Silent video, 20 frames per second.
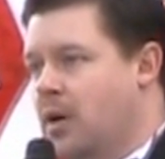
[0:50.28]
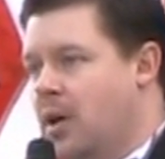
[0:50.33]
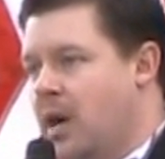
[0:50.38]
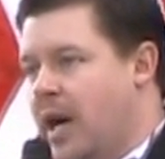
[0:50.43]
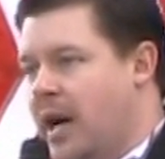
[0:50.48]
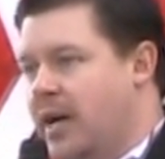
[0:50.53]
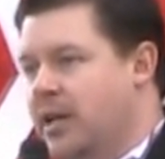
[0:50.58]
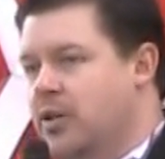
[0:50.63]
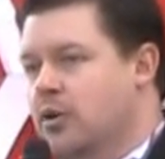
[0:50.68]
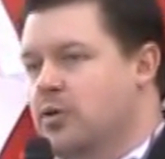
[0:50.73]

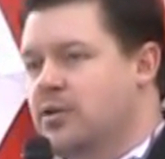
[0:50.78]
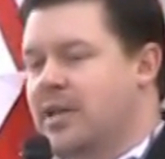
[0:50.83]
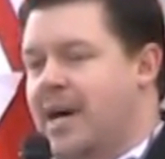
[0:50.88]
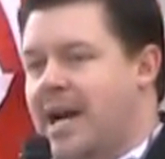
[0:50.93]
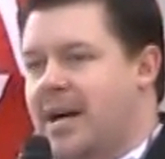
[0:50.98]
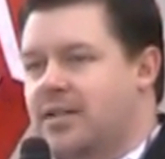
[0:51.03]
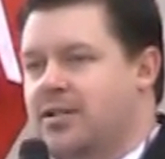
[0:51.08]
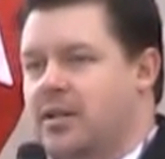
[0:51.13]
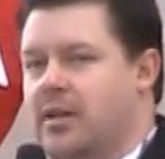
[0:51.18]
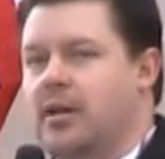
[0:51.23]
And I use
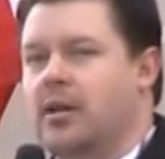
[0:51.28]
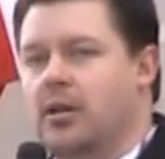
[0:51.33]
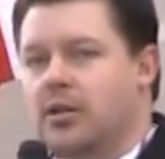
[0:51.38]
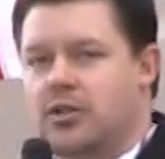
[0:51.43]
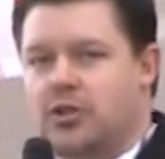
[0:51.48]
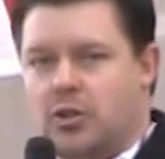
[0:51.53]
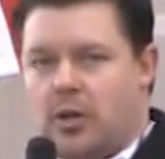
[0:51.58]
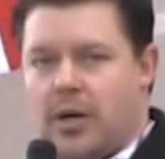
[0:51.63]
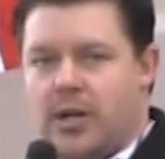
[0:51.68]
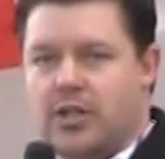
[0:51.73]
that as an
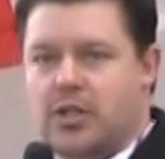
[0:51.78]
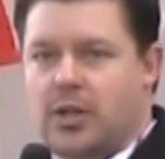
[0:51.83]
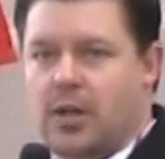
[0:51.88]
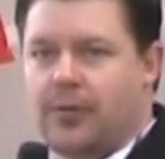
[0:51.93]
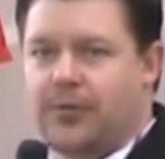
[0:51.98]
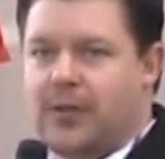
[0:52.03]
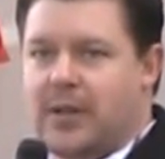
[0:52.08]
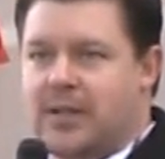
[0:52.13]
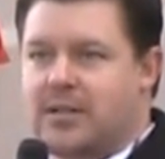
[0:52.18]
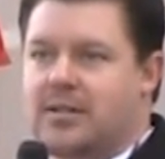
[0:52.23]
illustration
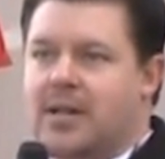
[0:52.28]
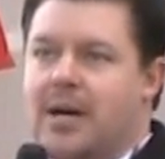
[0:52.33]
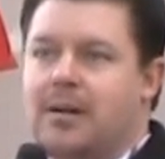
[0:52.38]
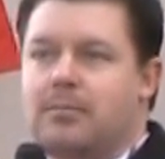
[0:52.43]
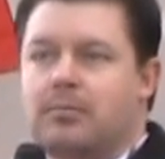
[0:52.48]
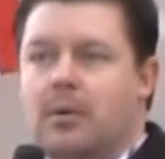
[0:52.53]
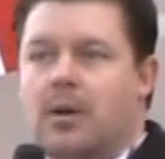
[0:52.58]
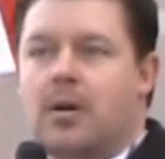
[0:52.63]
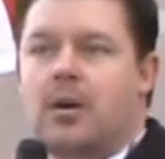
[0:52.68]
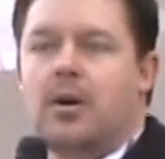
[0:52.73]
of things that,
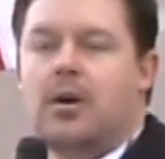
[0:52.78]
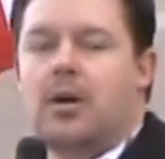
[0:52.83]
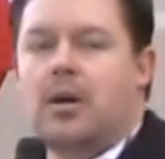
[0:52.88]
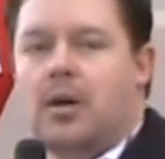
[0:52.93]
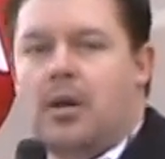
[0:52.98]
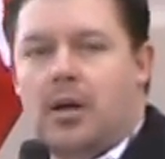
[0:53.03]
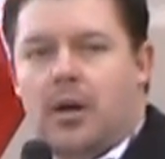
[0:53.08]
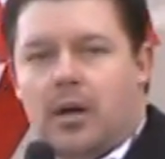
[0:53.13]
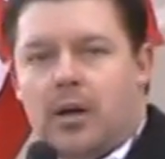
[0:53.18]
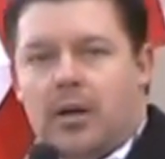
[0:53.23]

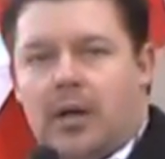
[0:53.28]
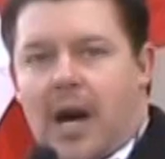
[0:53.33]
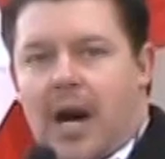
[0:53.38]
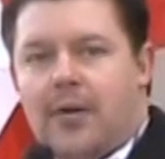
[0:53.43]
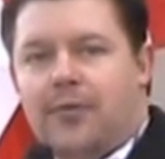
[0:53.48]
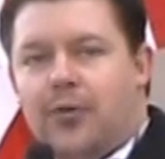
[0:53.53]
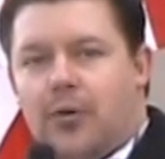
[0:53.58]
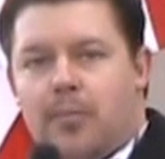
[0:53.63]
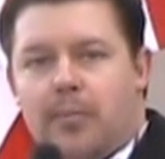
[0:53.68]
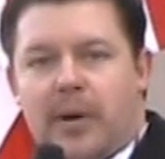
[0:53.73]

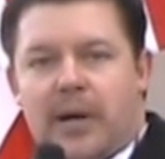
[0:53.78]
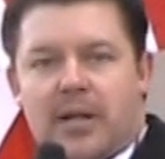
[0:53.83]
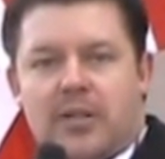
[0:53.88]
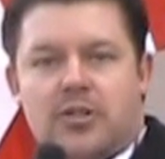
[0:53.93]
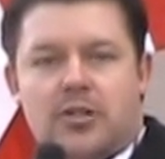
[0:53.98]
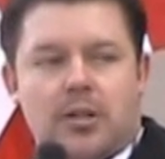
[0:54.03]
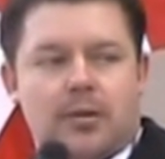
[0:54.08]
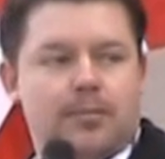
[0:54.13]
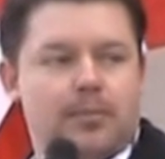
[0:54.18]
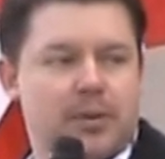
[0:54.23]
God forbid,
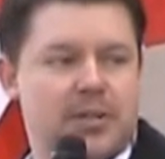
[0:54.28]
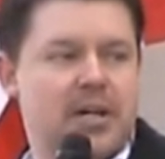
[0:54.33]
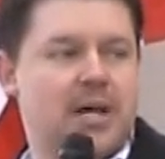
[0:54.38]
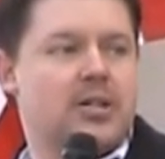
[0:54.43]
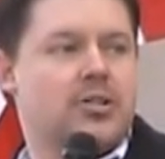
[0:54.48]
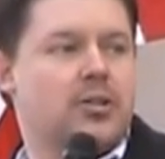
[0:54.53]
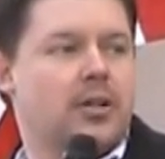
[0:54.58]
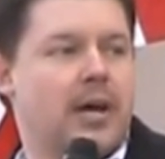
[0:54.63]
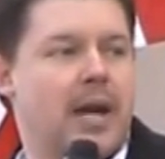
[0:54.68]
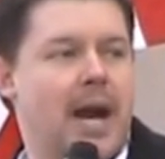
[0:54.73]
should
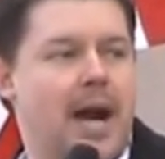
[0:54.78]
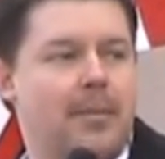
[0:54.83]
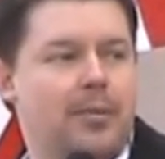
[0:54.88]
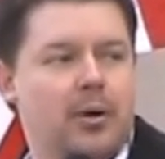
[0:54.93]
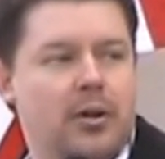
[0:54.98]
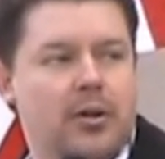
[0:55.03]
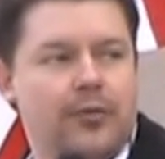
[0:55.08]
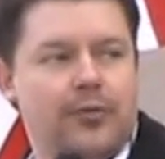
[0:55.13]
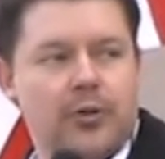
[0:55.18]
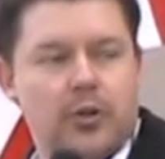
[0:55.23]
potentially
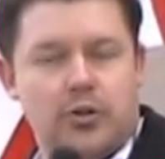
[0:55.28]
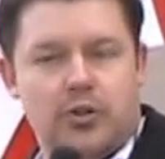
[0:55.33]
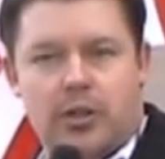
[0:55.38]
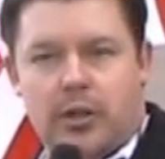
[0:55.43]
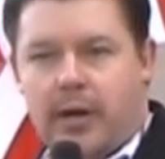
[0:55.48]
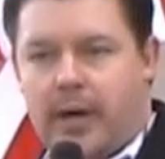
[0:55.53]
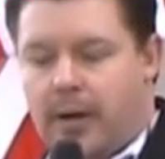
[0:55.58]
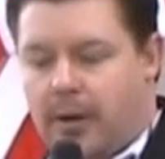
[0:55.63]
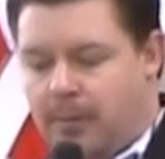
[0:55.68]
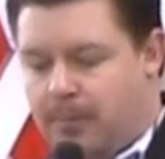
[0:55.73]
happen in the
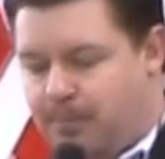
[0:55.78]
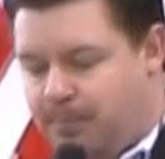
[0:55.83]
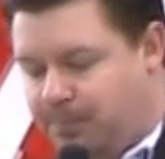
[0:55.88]
future here.